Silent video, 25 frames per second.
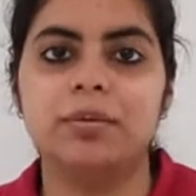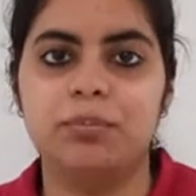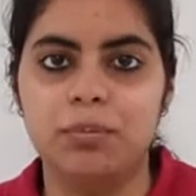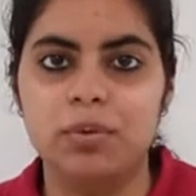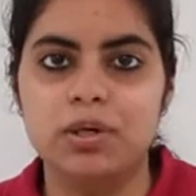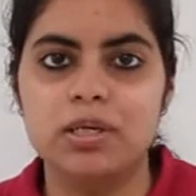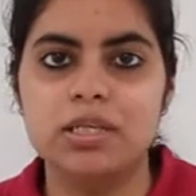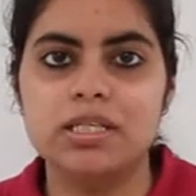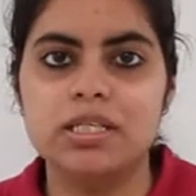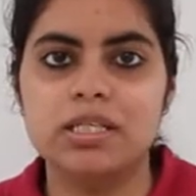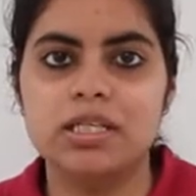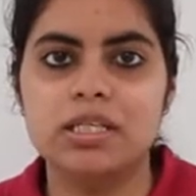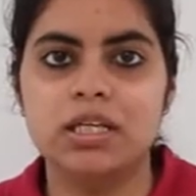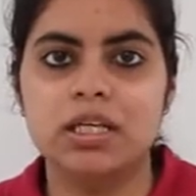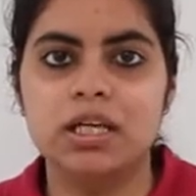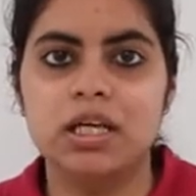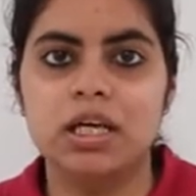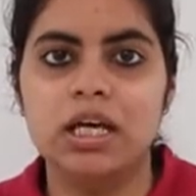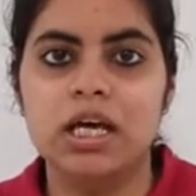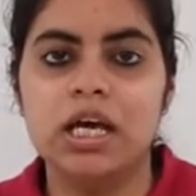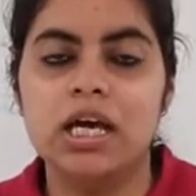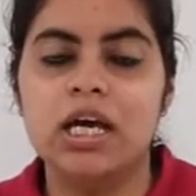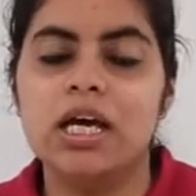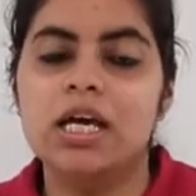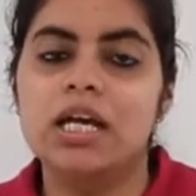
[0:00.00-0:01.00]
numbers.
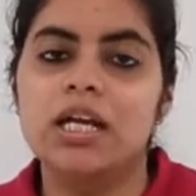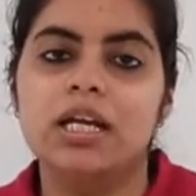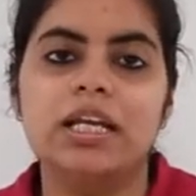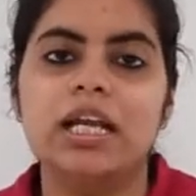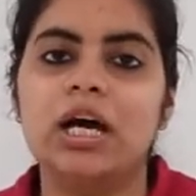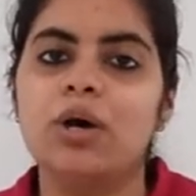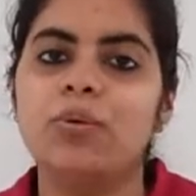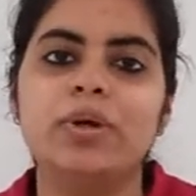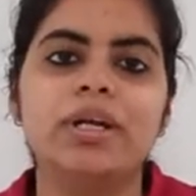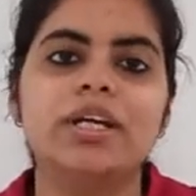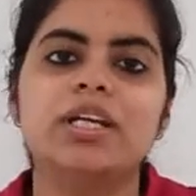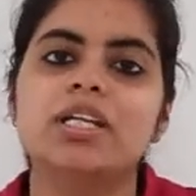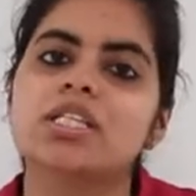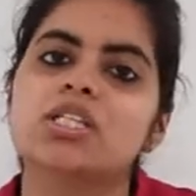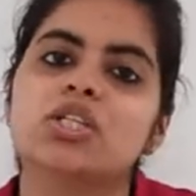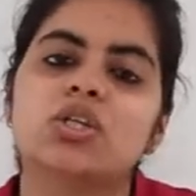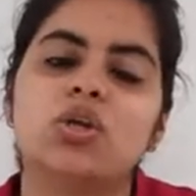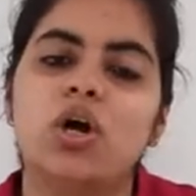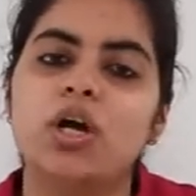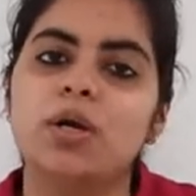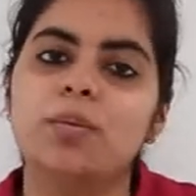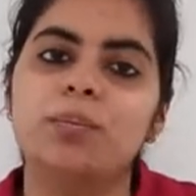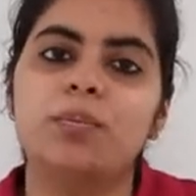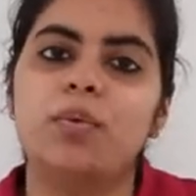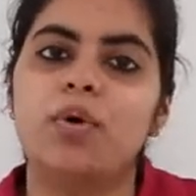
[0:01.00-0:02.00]
Now it is
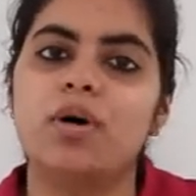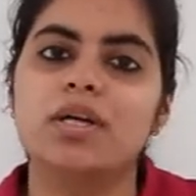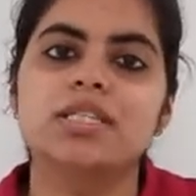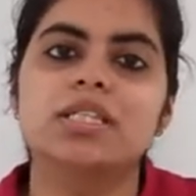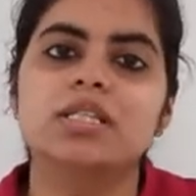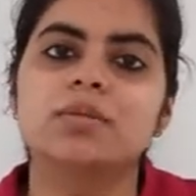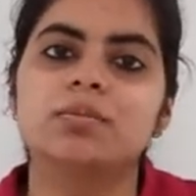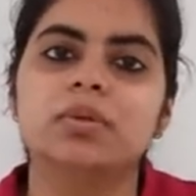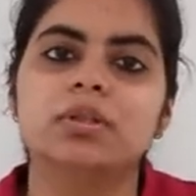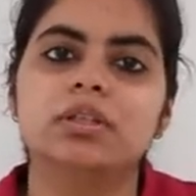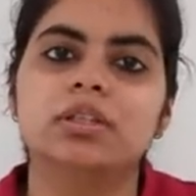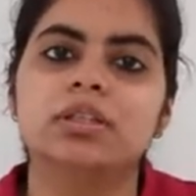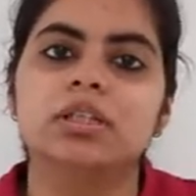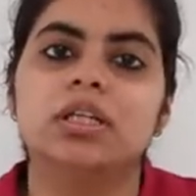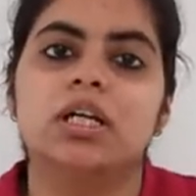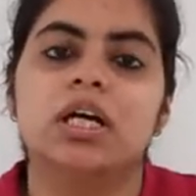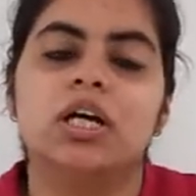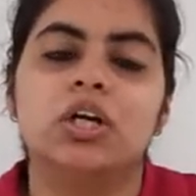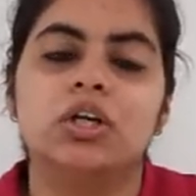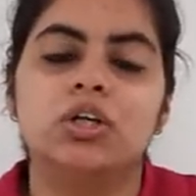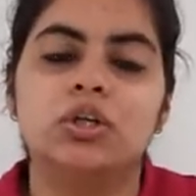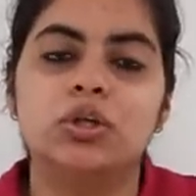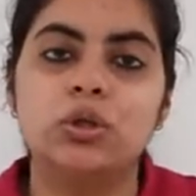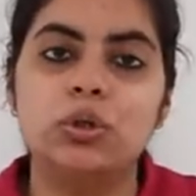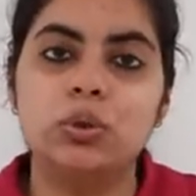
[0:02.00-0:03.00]
not possible
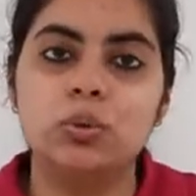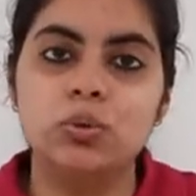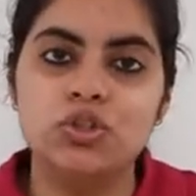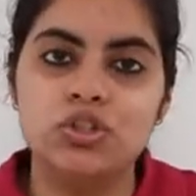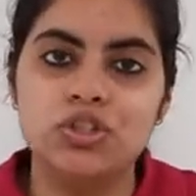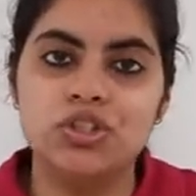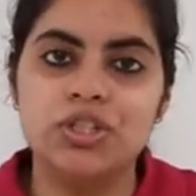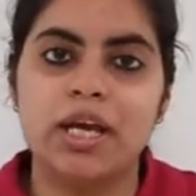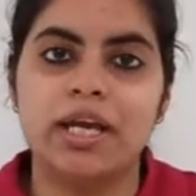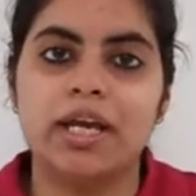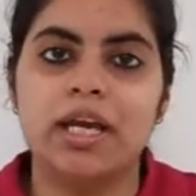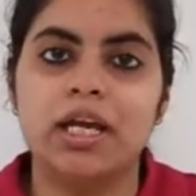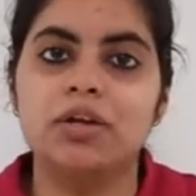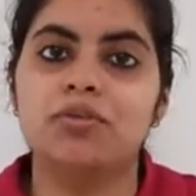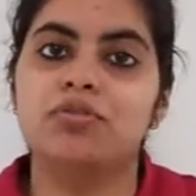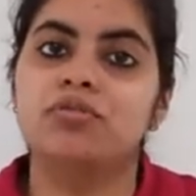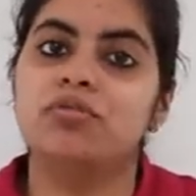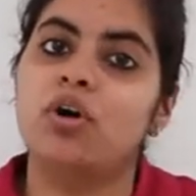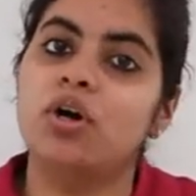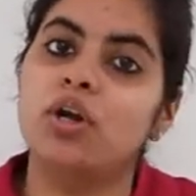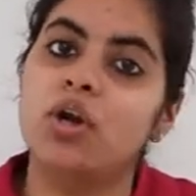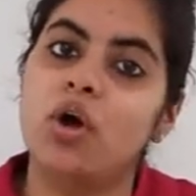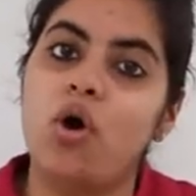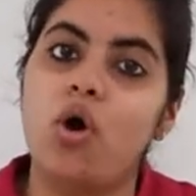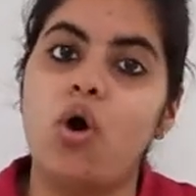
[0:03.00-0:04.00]
to check it
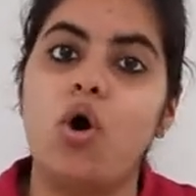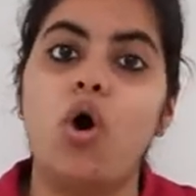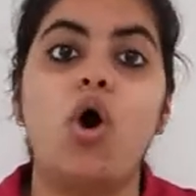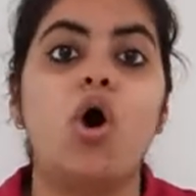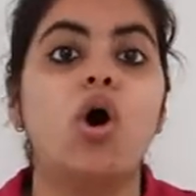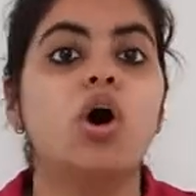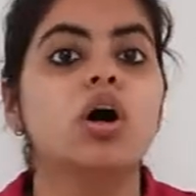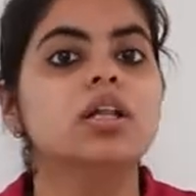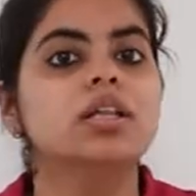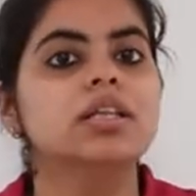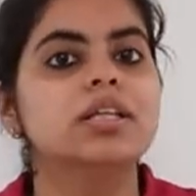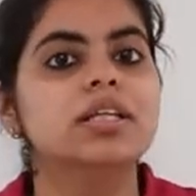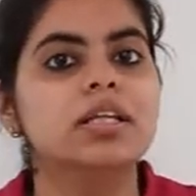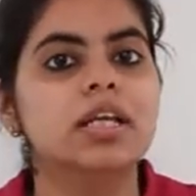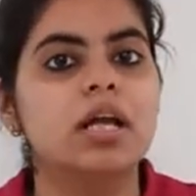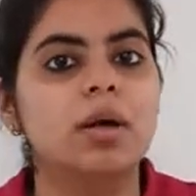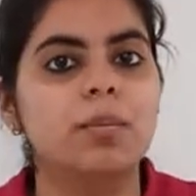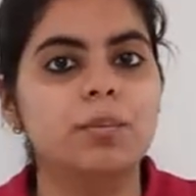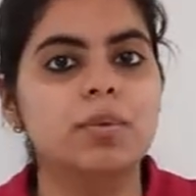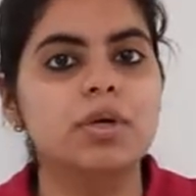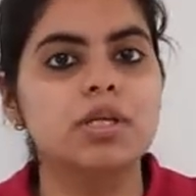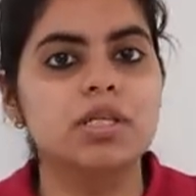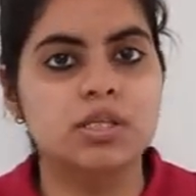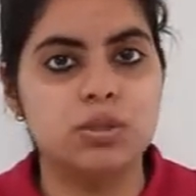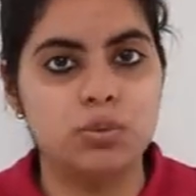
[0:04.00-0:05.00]
for all the
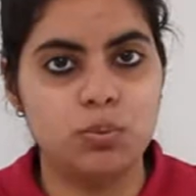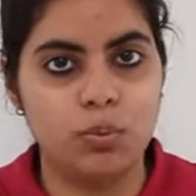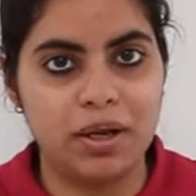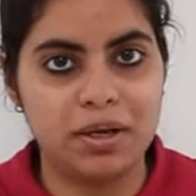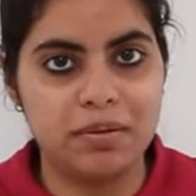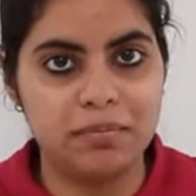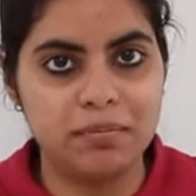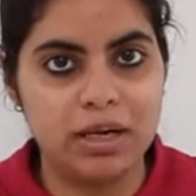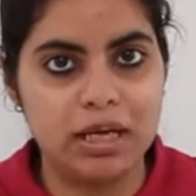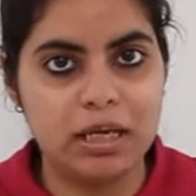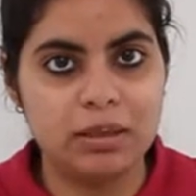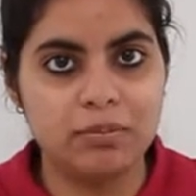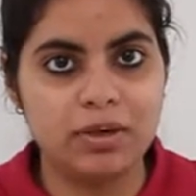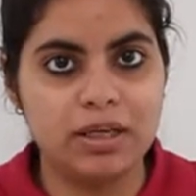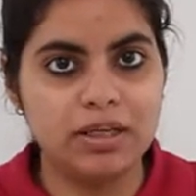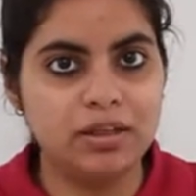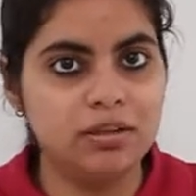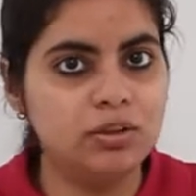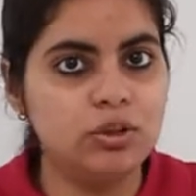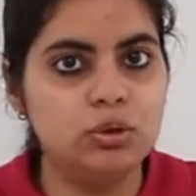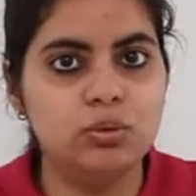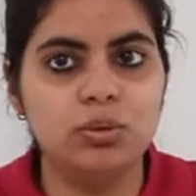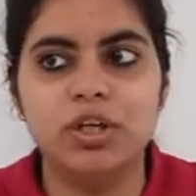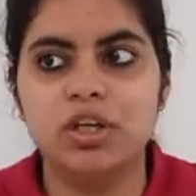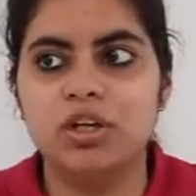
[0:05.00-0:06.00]
numbers one by
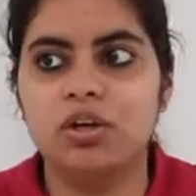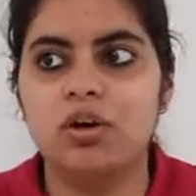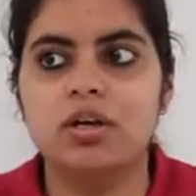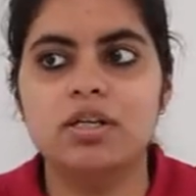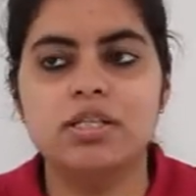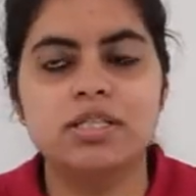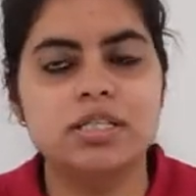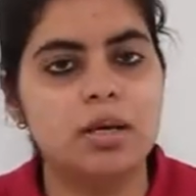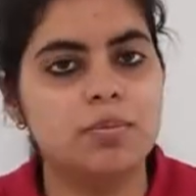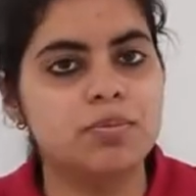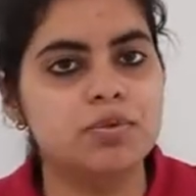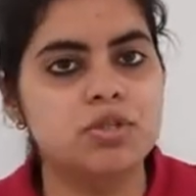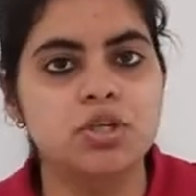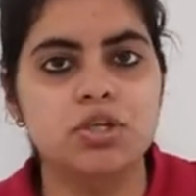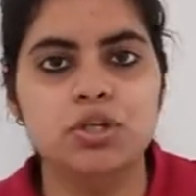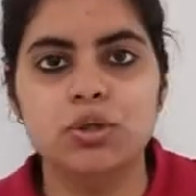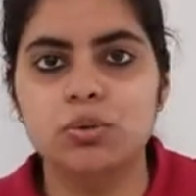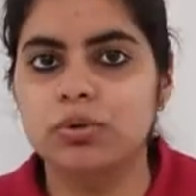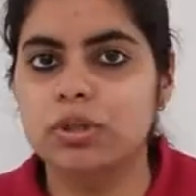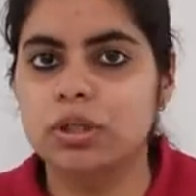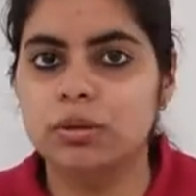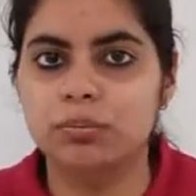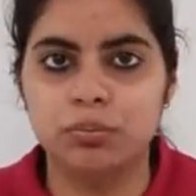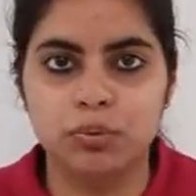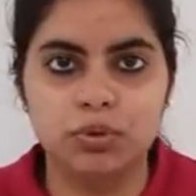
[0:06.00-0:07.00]
one. You cannot
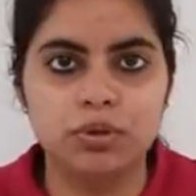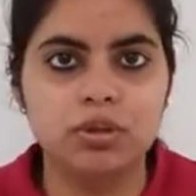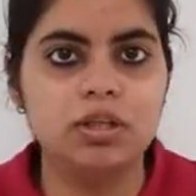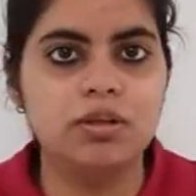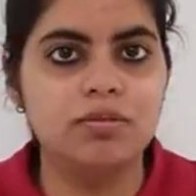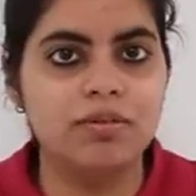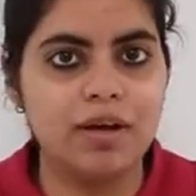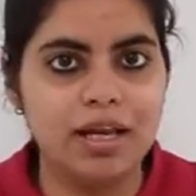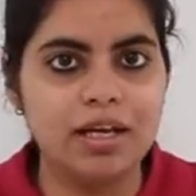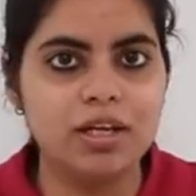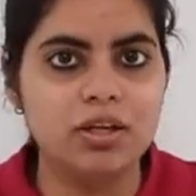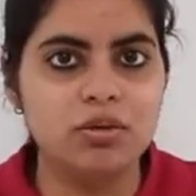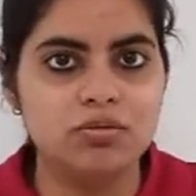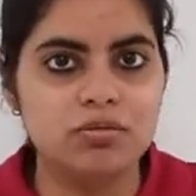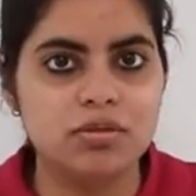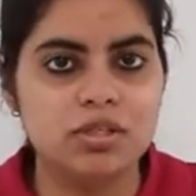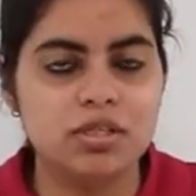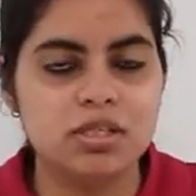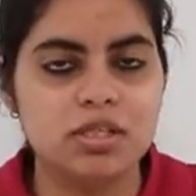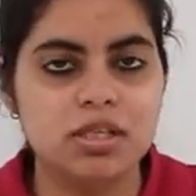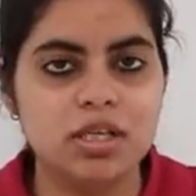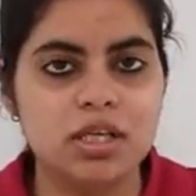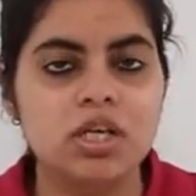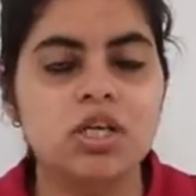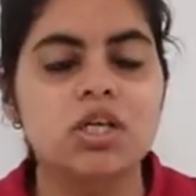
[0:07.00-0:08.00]
substitute and put the
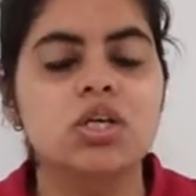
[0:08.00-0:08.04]
values.